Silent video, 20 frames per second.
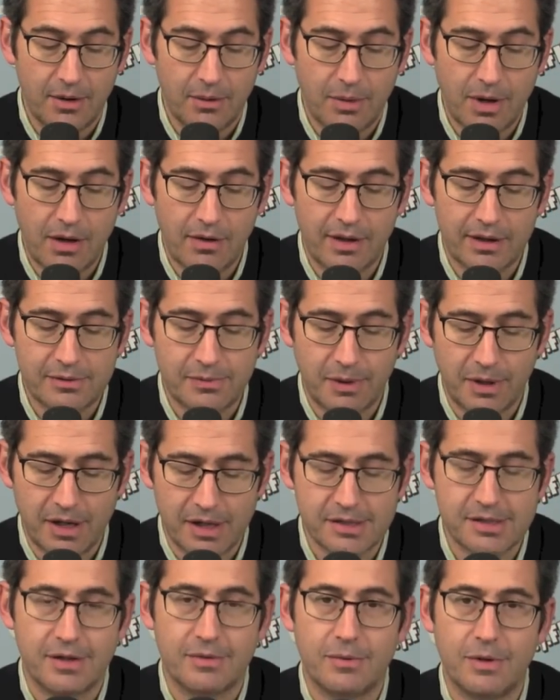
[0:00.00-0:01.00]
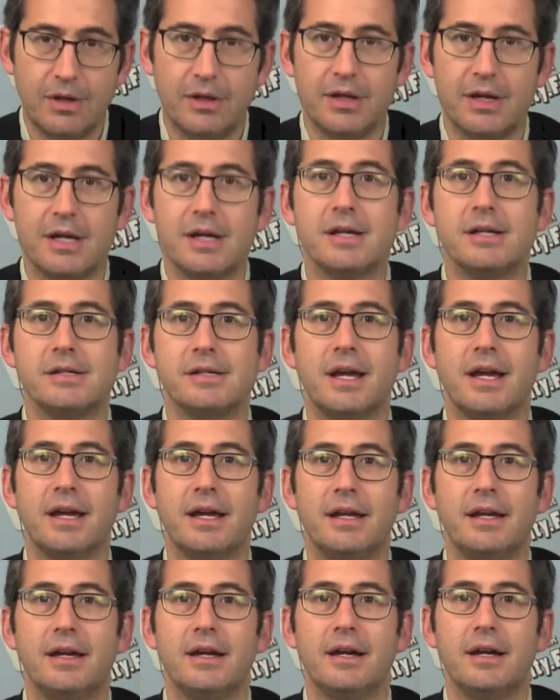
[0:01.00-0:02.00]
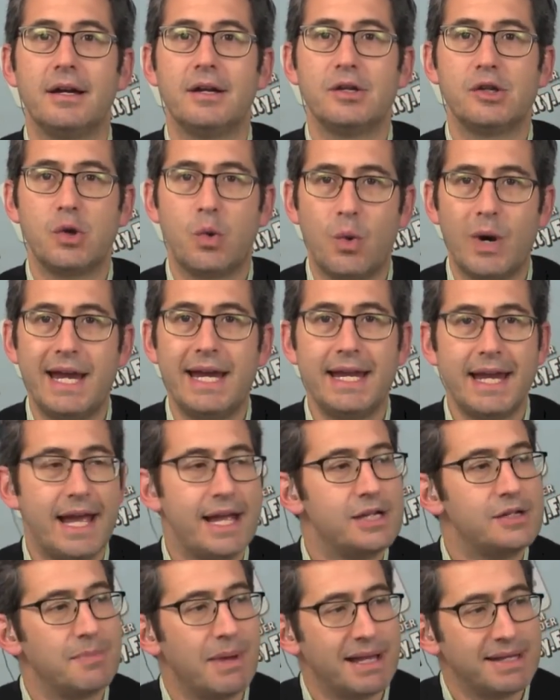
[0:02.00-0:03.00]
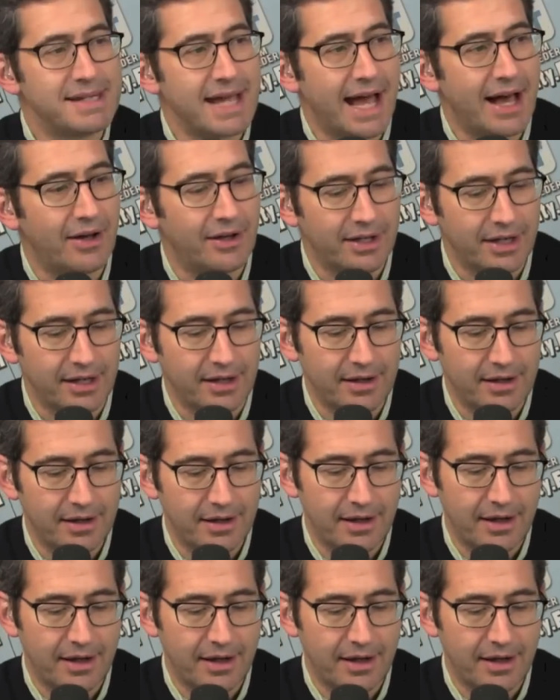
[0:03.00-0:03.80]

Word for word: Well, that's because it really is a tween age mentality.